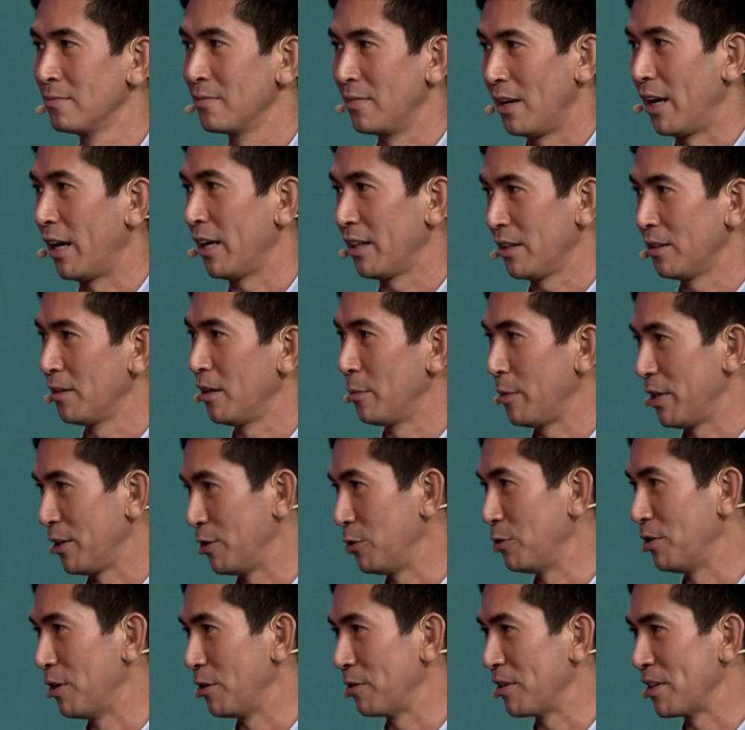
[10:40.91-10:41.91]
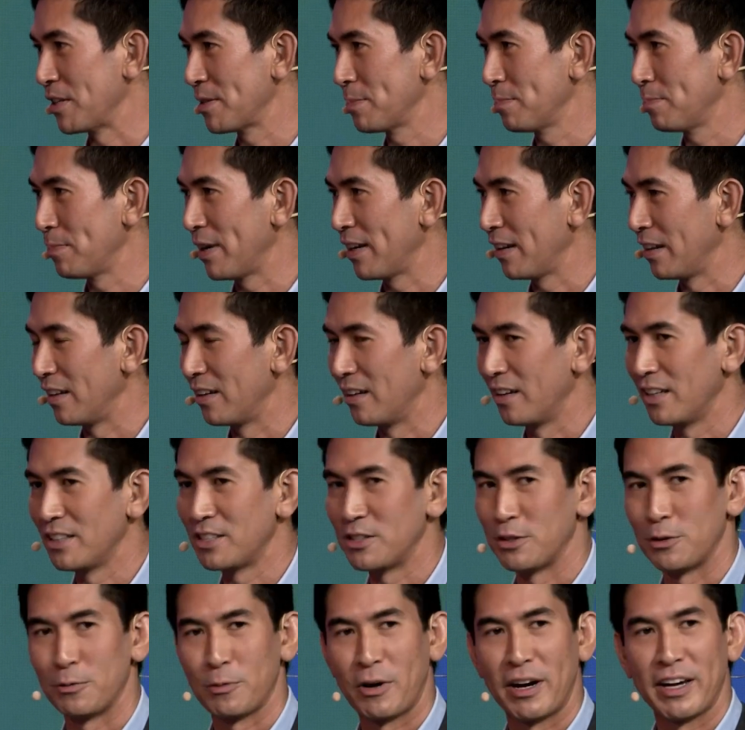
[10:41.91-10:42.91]
Like, I mean, you know this better than I
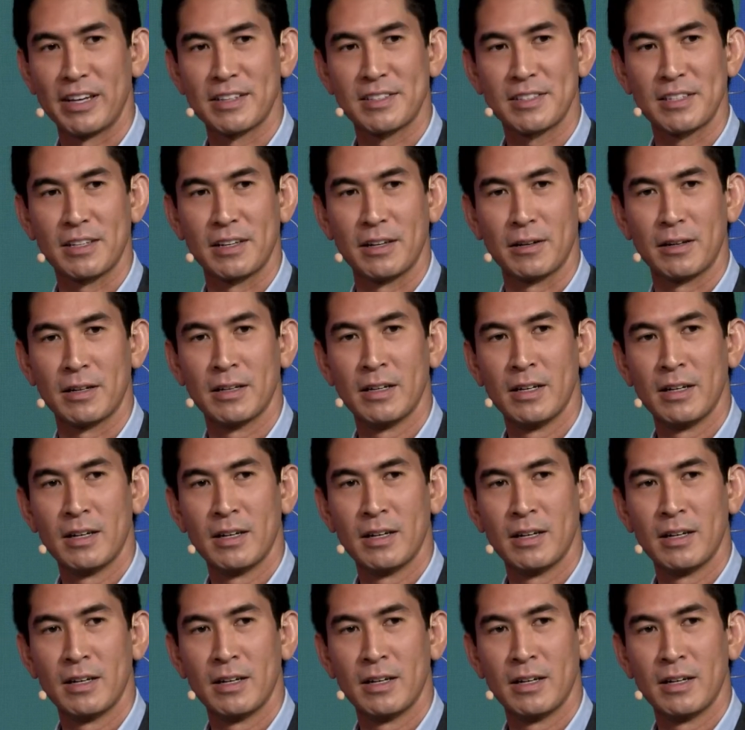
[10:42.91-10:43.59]
do, right? It's a